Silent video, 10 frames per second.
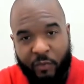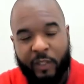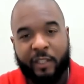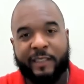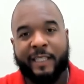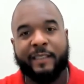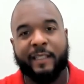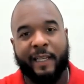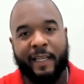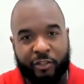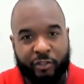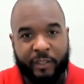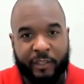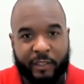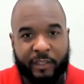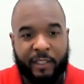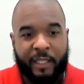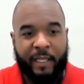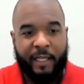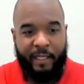We looked at the entrance,
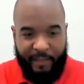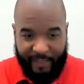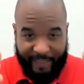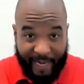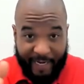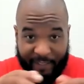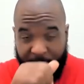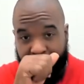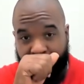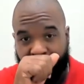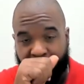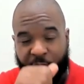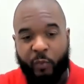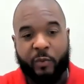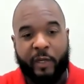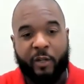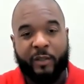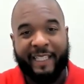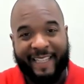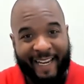the gate, which we know
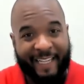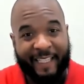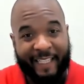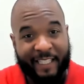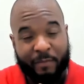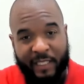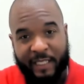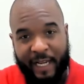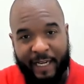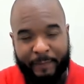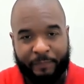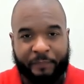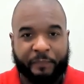the gate is Messiah,